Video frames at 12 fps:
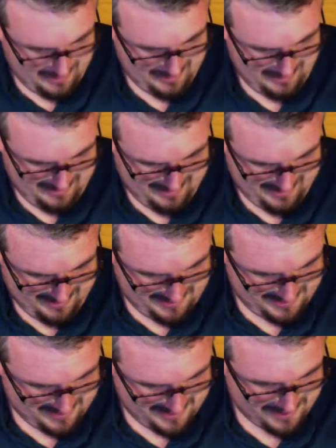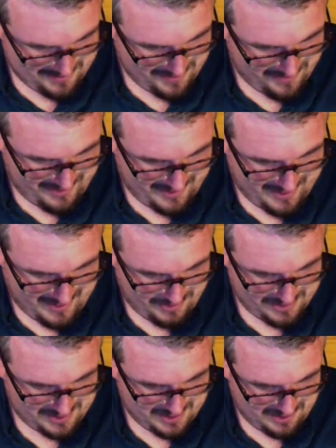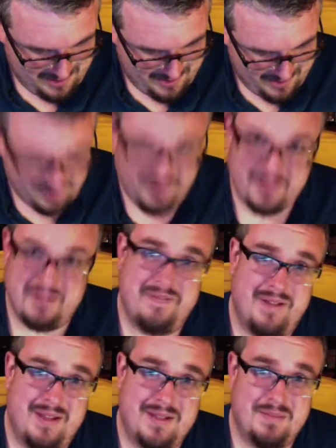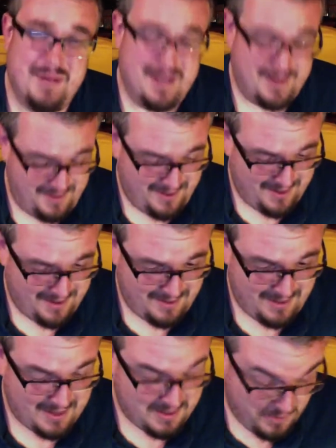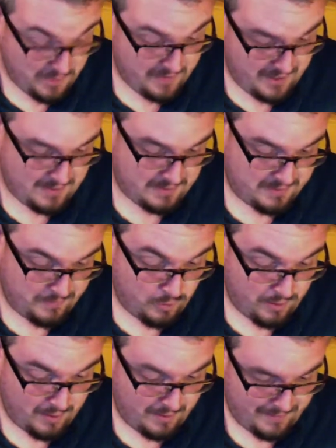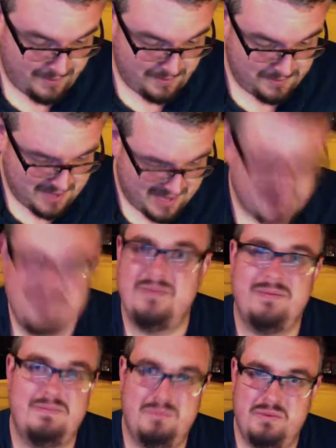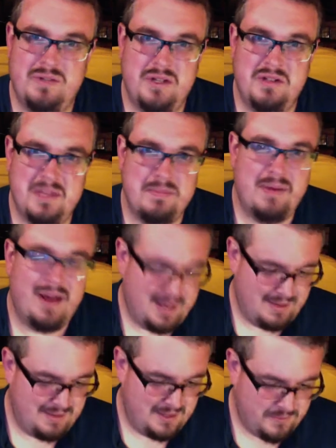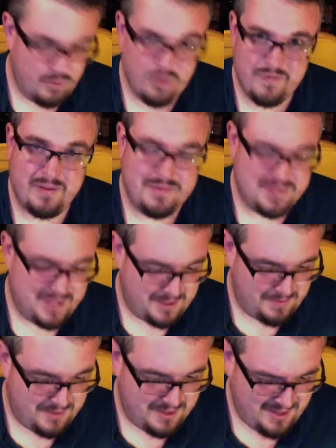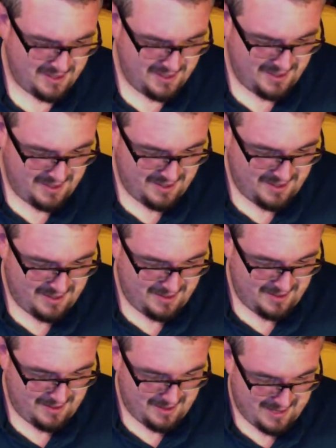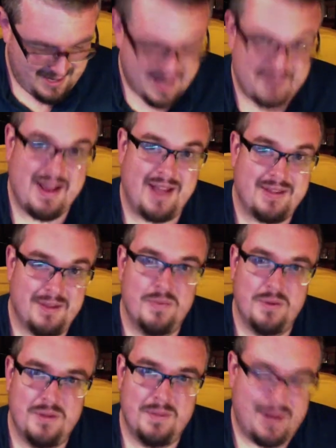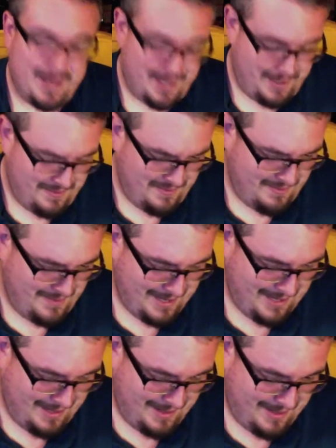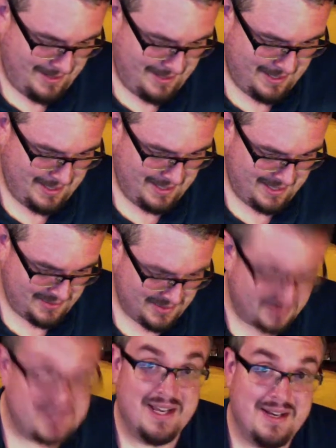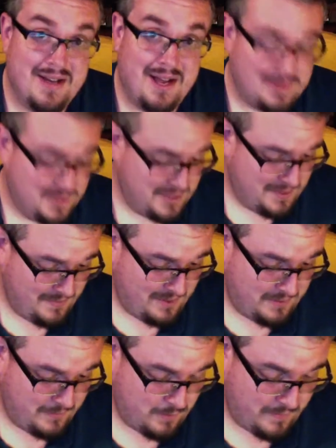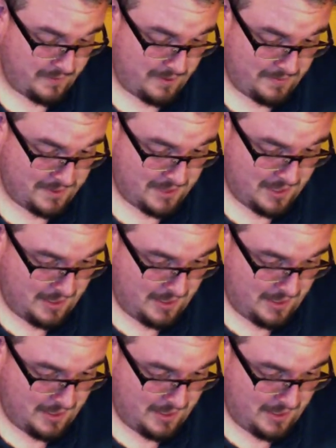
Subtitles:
Yeah, this is another movie that I was a little on the fence about. And movie, it's 4 films. I don't usually buy these 4 film sets, but I kind of got in the mood to buy them. And this was only $10. It's 4 films.